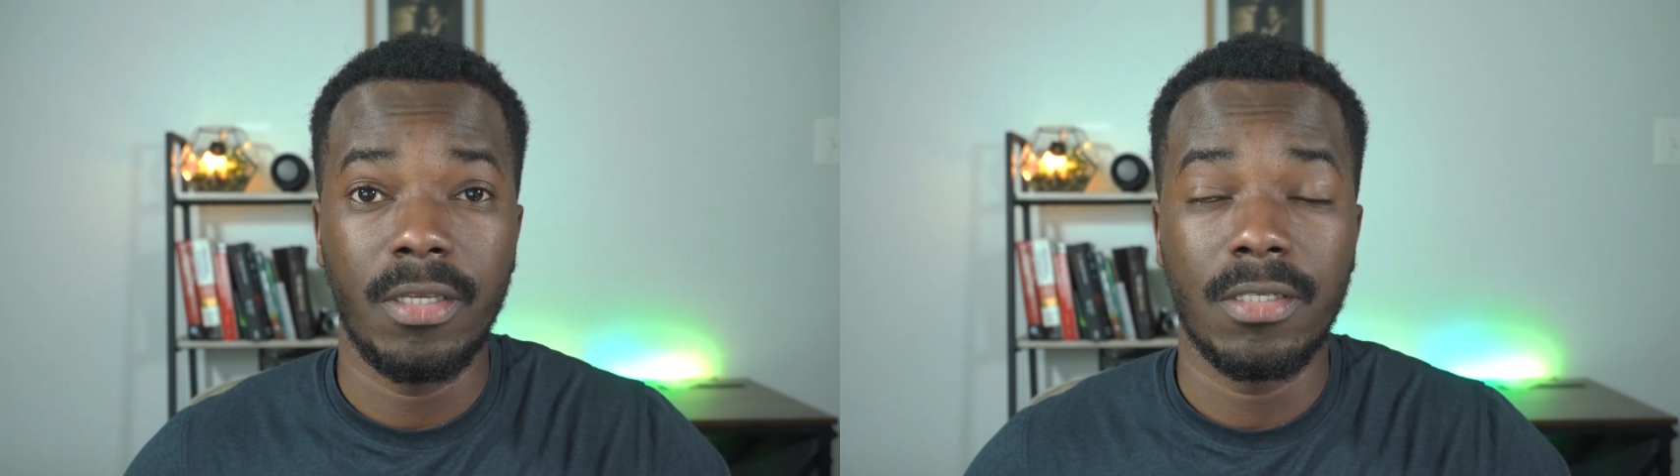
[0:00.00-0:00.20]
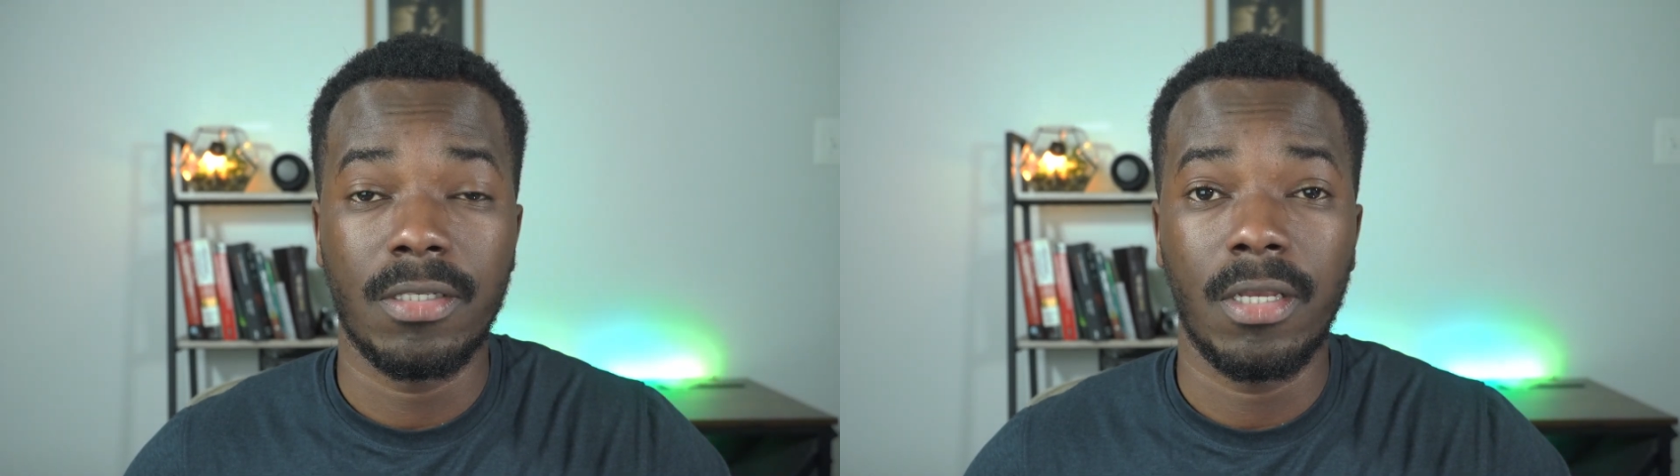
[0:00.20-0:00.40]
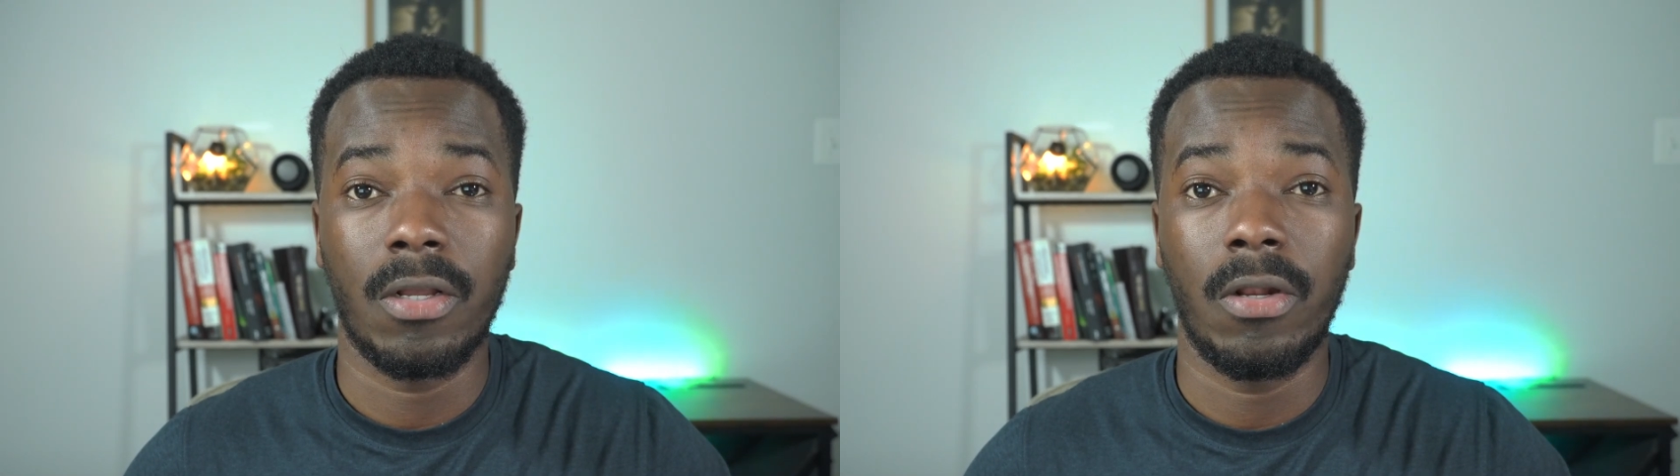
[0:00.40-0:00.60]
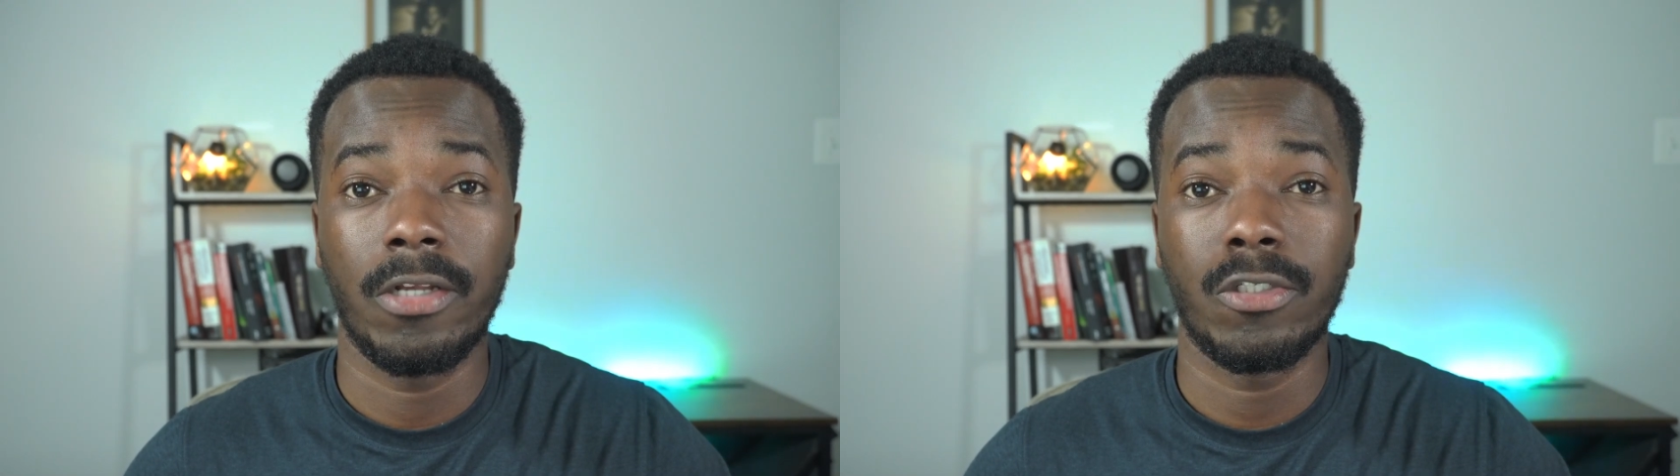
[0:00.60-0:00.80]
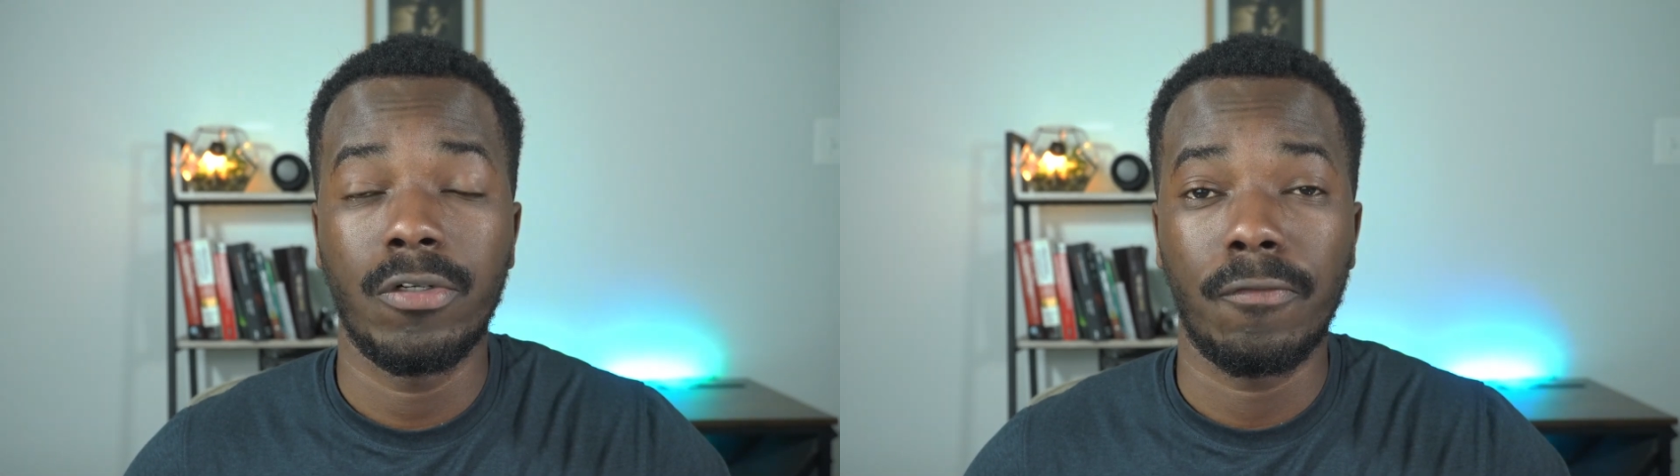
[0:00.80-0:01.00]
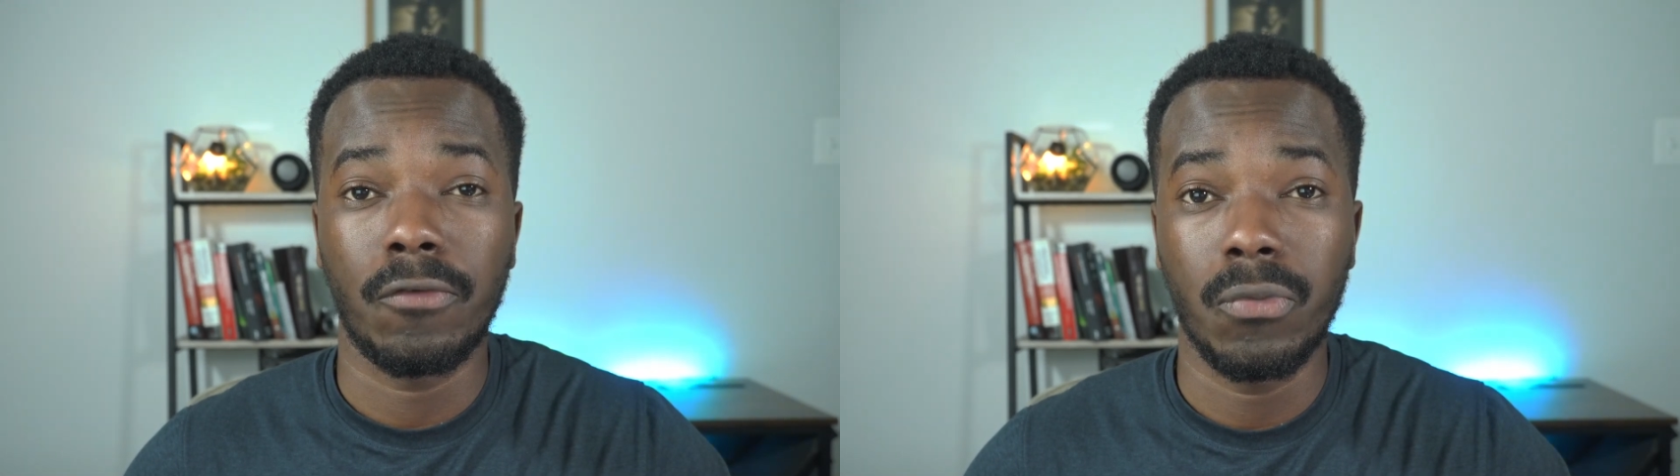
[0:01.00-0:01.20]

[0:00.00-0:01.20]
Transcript: is a collection of